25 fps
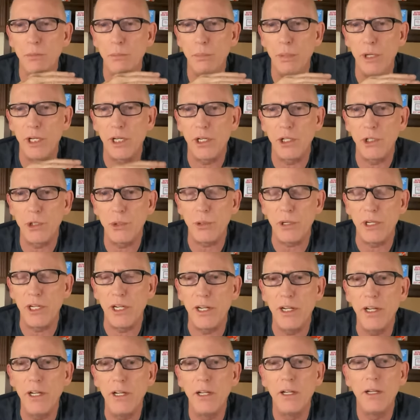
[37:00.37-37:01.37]

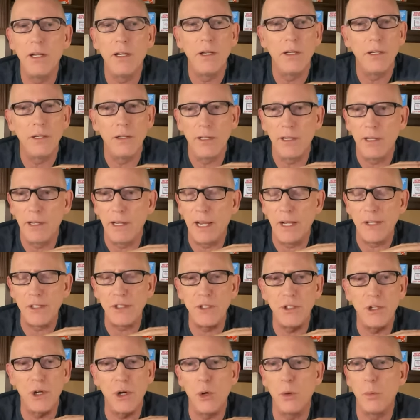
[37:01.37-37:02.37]
bigotry has
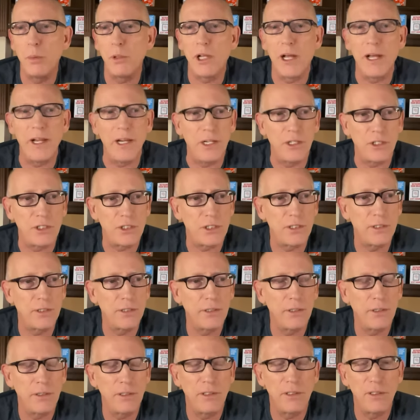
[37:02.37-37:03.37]
no place
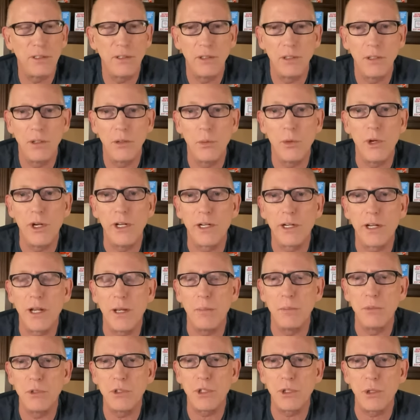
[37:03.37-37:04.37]
when it
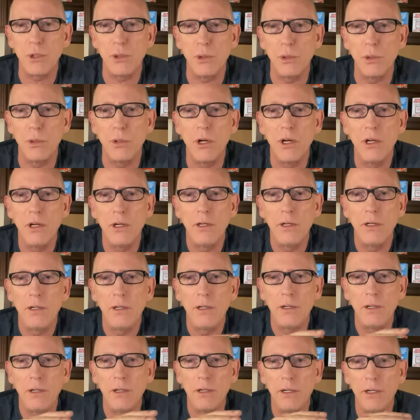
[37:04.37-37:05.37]
comes to,
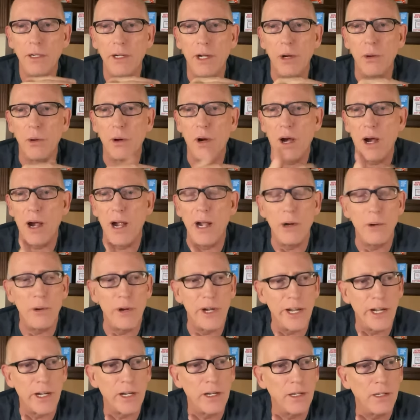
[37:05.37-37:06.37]
you know,
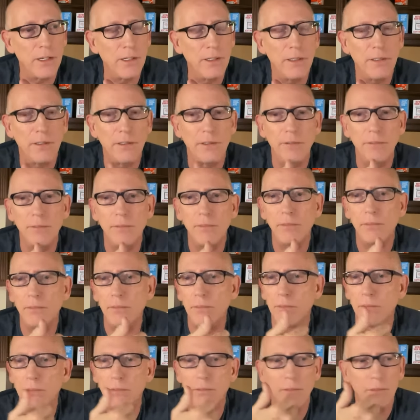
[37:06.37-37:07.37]
hiring,
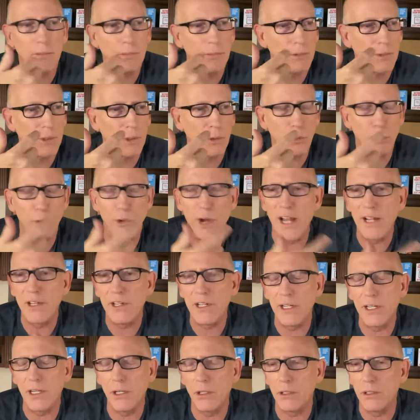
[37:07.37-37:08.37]

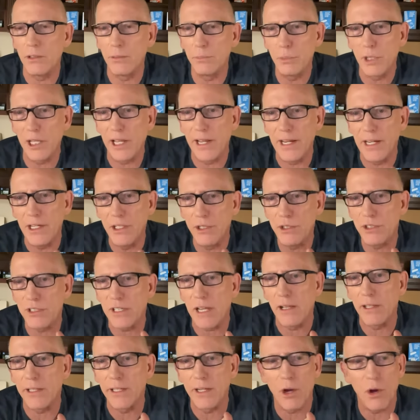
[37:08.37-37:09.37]
renting a place,
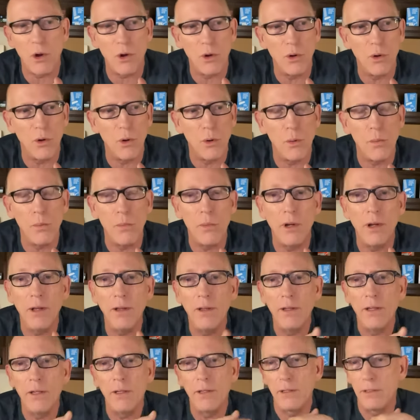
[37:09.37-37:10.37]
selling a home,
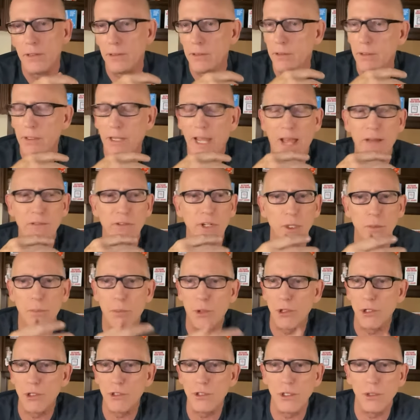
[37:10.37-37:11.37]
having a
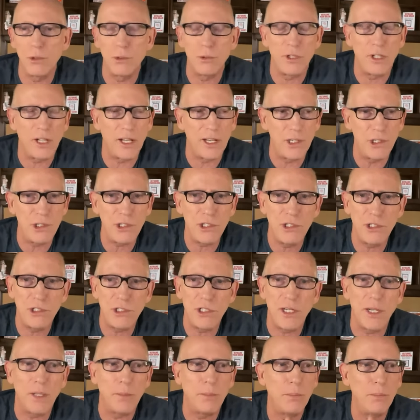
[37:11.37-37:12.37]
personal
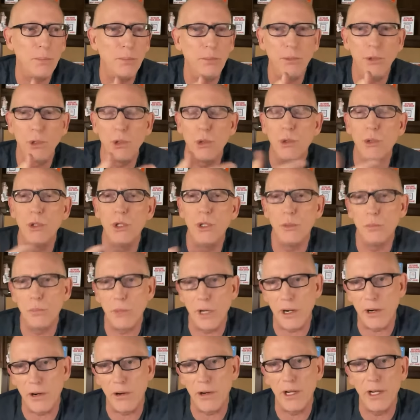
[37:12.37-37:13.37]
relationship, who you
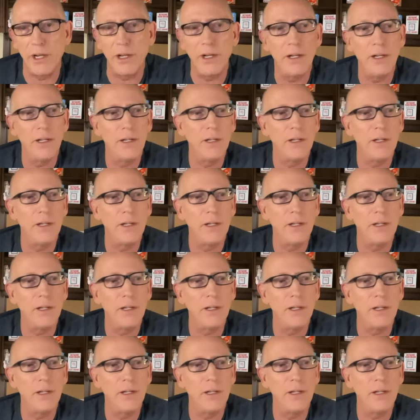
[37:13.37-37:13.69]
marry,